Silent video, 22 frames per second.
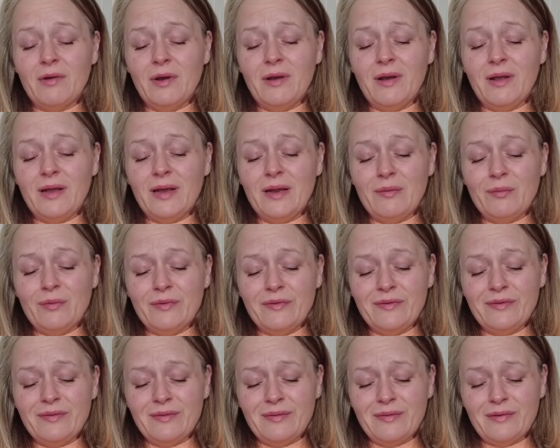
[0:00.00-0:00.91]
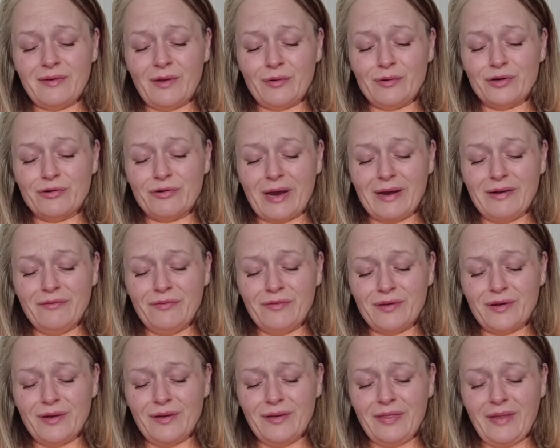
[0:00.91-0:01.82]
and that he was so
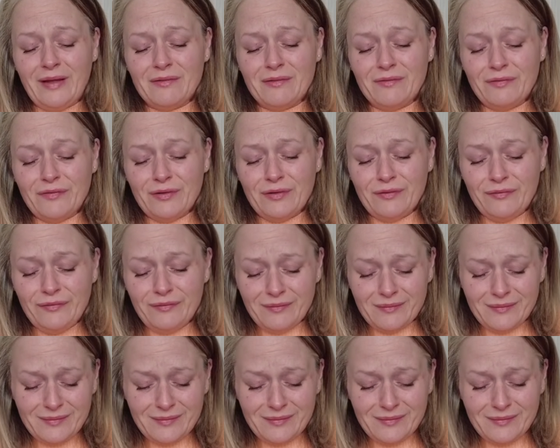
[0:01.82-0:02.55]
grateful and thankful